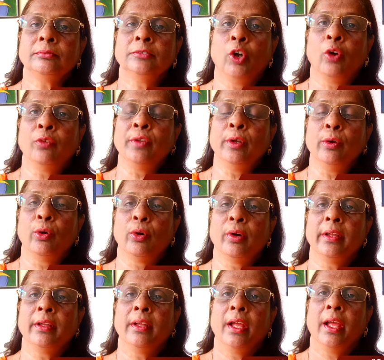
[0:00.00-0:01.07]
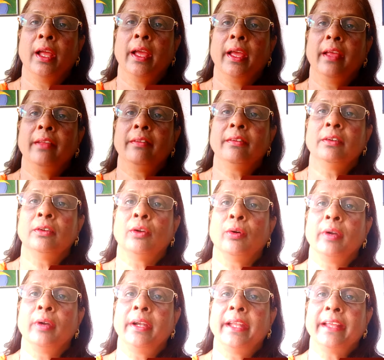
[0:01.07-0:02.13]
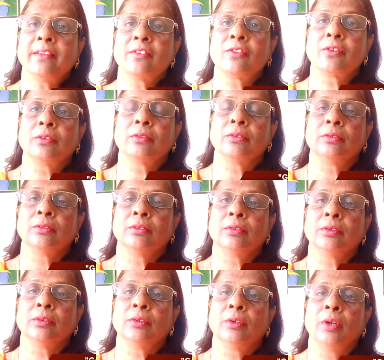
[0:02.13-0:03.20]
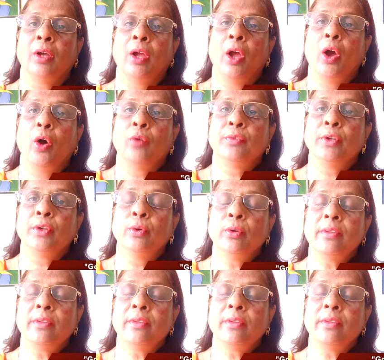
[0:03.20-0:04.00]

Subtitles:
of the Lord is in context of the Good